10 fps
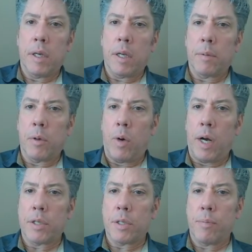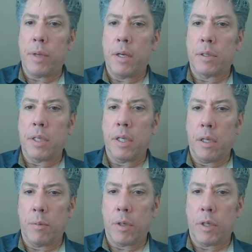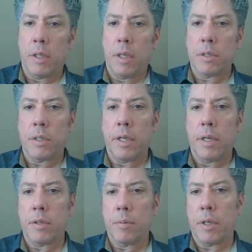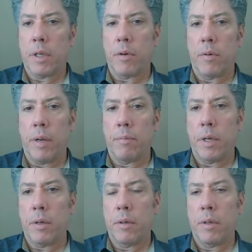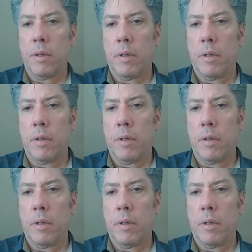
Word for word: I'm going to watch the PLC a little more closely now. So I'm going to go to run mode.